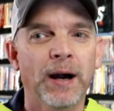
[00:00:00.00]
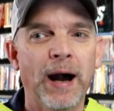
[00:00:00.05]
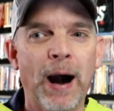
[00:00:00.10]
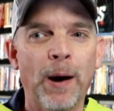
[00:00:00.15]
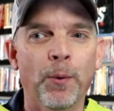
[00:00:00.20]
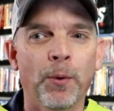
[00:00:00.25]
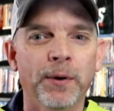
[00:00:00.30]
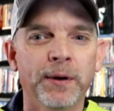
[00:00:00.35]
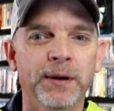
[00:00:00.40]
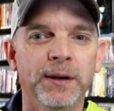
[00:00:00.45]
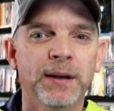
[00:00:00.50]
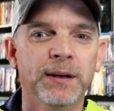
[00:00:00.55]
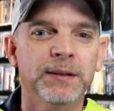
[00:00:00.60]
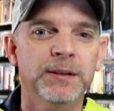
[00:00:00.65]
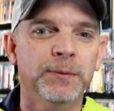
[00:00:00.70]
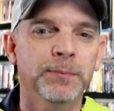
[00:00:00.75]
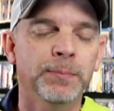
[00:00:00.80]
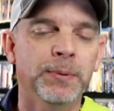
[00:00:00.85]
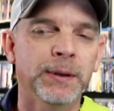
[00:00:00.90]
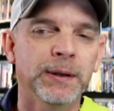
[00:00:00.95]
I wanted
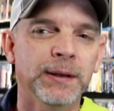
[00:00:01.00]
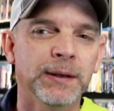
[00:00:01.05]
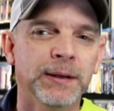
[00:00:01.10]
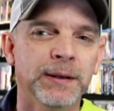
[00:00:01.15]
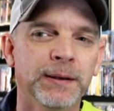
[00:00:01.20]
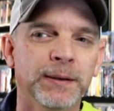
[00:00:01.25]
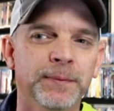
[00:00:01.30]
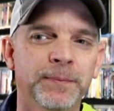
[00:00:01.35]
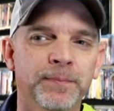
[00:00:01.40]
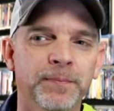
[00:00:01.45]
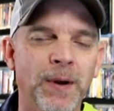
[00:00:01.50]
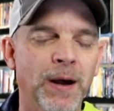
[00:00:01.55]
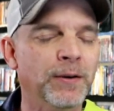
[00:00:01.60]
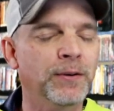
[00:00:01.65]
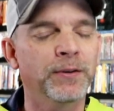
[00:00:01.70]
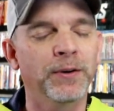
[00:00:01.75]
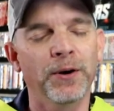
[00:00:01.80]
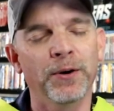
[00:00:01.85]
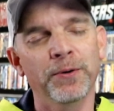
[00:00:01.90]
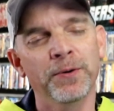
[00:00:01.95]
it to be, I
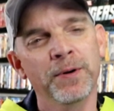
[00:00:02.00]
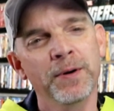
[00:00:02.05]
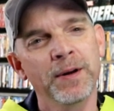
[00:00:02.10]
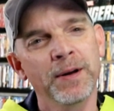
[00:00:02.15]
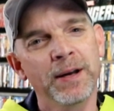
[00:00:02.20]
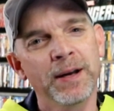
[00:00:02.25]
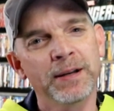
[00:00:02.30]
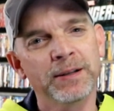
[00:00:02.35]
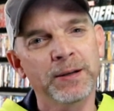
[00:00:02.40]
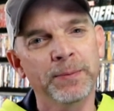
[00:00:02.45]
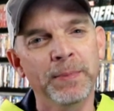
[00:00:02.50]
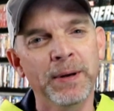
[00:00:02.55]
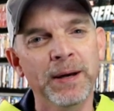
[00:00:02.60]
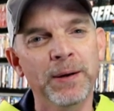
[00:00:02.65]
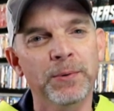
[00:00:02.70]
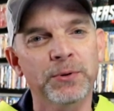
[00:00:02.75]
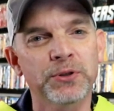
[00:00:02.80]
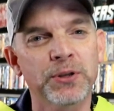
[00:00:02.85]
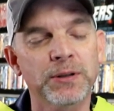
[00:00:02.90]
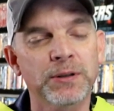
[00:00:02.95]
don't know, to me,
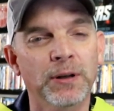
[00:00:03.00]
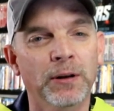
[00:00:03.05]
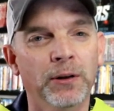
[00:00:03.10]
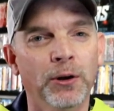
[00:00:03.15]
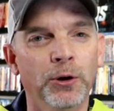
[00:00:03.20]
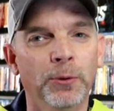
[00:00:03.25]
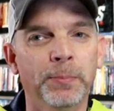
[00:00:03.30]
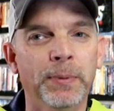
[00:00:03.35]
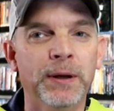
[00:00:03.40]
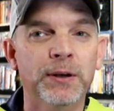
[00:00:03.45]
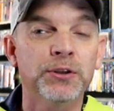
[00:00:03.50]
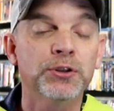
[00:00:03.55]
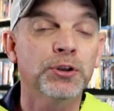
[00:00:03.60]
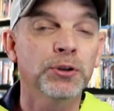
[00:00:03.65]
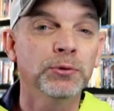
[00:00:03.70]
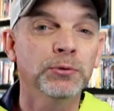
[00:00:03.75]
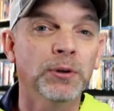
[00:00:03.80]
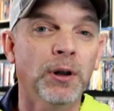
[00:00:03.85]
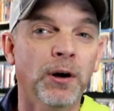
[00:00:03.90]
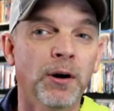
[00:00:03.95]
it was just a little bit
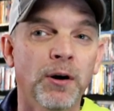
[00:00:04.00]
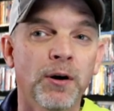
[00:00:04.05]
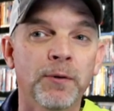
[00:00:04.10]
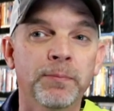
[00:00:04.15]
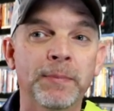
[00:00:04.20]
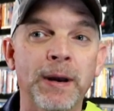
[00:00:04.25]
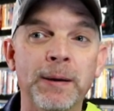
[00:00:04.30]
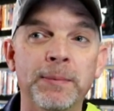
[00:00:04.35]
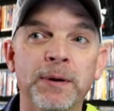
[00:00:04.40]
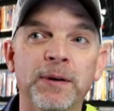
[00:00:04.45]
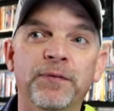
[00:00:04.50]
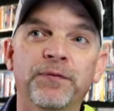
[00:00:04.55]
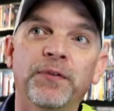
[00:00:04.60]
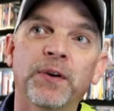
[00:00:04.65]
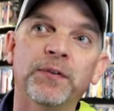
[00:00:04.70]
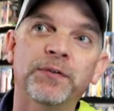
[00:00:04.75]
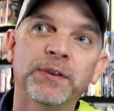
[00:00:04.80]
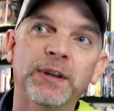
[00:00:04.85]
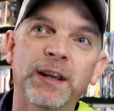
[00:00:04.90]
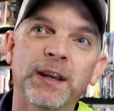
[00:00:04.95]
too long, maybe
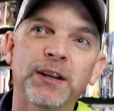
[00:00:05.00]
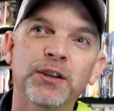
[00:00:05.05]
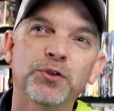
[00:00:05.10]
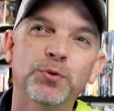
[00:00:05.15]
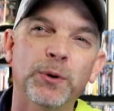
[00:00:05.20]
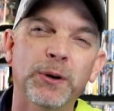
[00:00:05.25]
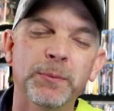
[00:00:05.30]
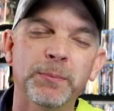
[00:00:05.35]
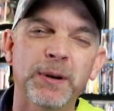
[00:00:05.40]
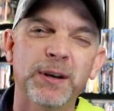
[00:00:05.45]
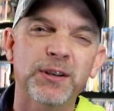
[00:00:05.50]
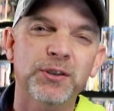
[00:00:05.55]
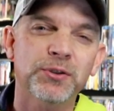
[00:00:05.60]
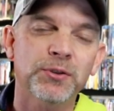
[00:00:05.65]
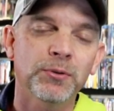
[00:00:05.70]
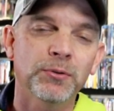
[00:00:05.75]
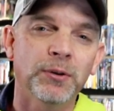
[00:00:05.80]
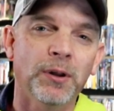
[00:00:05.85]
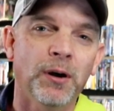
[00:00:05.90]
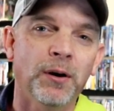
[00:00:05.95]
fifteen, twenty minutes
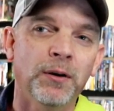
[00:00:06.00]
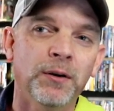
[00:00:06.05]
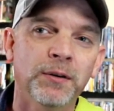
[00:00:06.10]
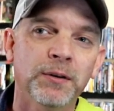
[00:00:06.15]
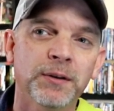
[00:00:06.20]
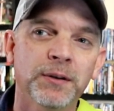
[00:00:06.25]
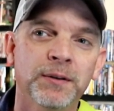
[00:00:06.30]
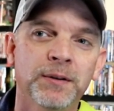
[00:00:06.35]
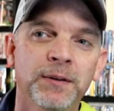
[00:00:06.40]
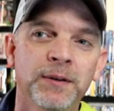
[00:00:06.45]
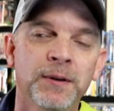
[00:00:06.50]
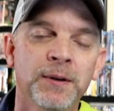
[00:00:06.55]
too long.